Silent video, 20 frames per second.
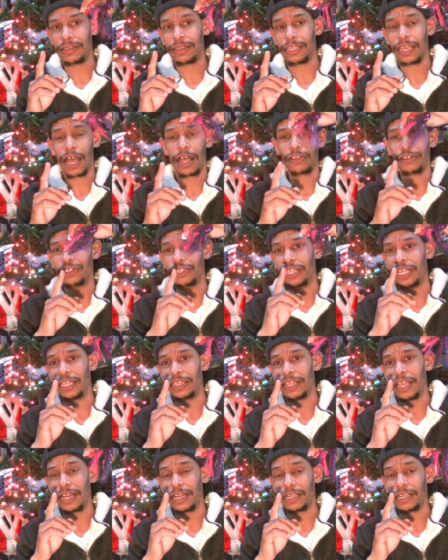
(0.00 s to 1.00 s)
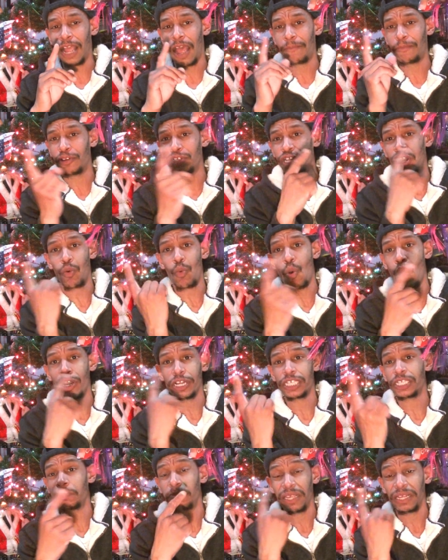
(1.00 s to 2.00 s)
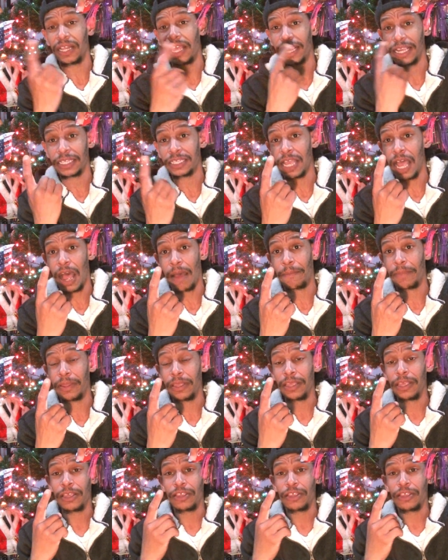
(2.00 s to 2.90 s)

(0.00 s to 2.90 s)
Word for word: theology that the copter is going to want to spin like a top.